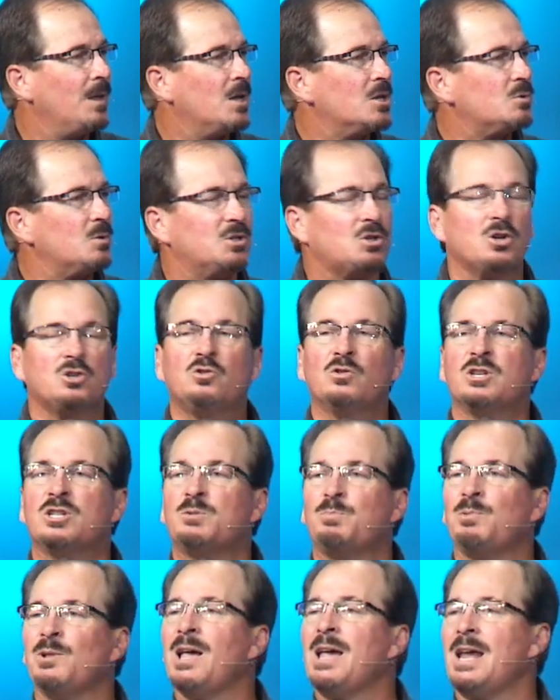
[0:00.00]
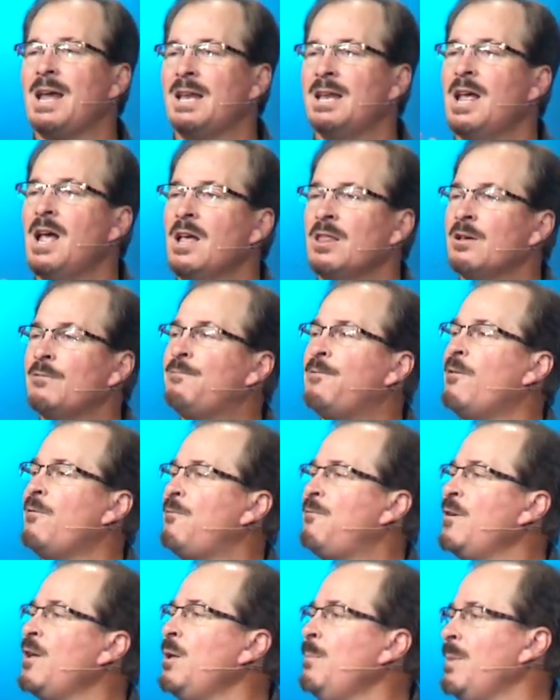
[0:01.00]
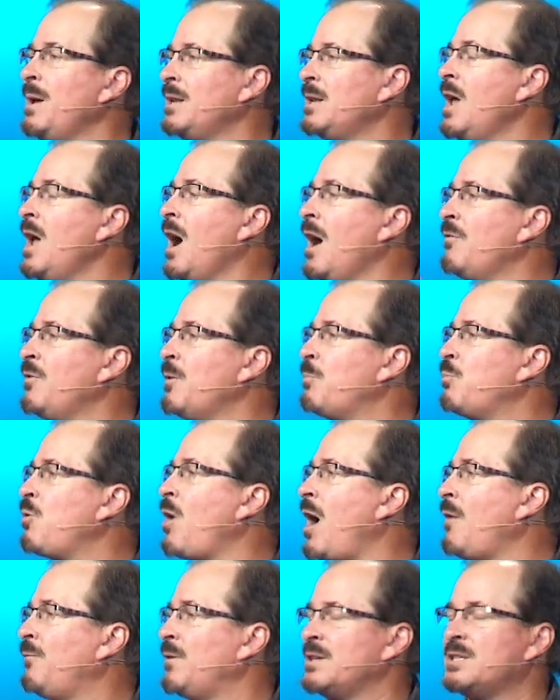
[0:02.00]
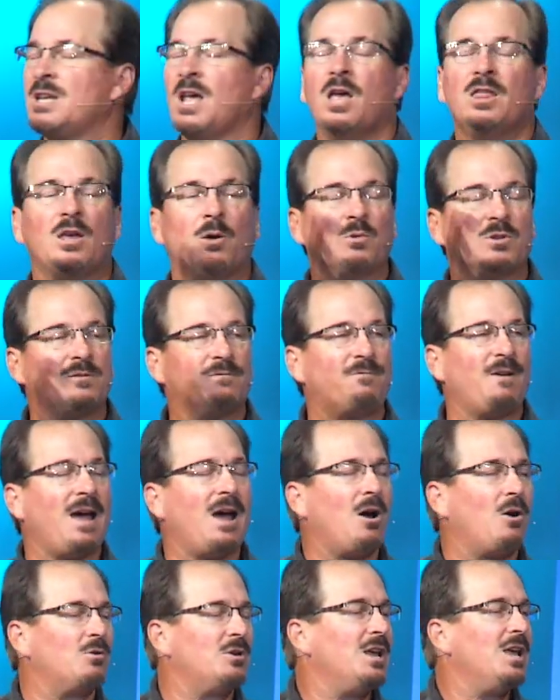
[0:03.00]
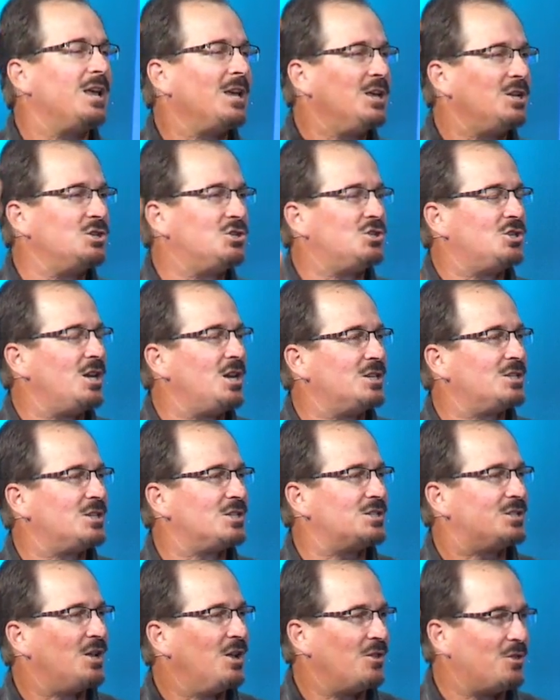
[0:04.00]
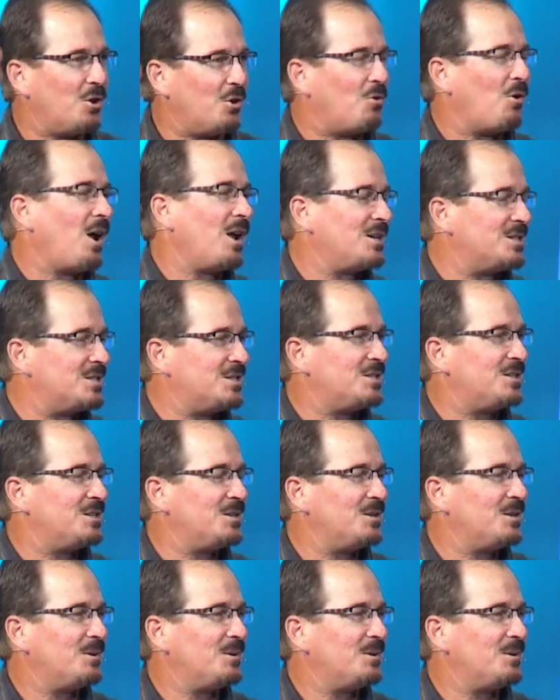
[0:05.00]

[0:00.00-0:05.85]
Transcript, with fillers: So he starts to explain the fulfillment of the prophets that was found in Jesus the Christ.